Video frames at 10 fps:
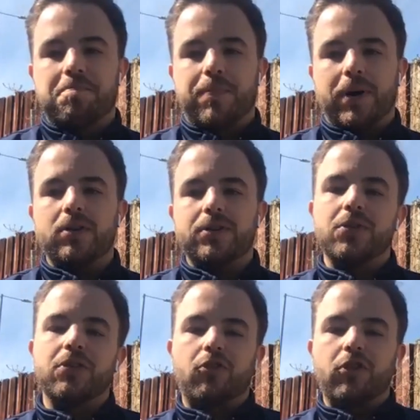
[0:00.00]
but also
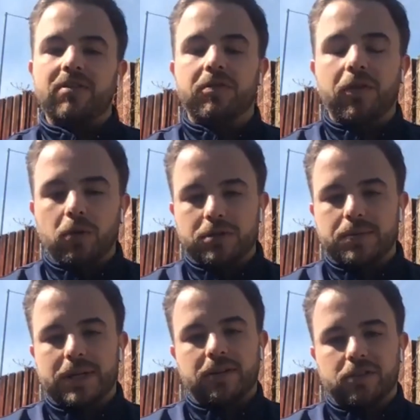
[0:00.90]
the
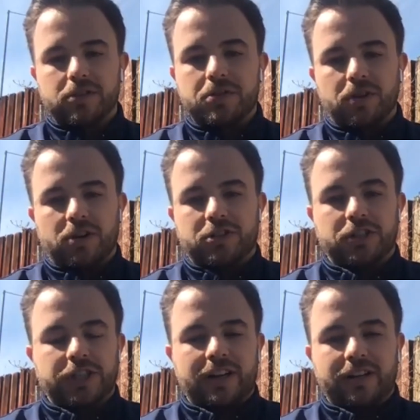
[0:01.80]
reinforcement of those
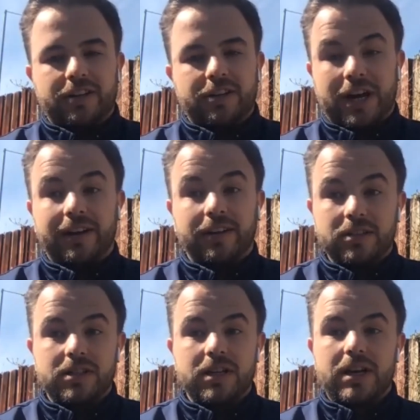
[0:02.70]
neurological
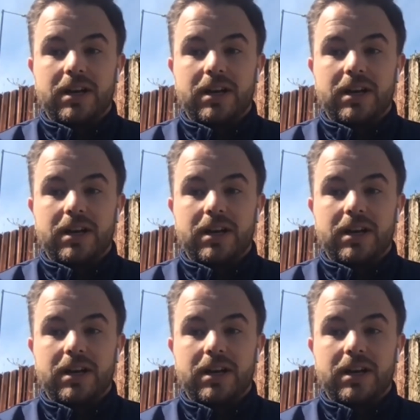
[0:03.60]
channels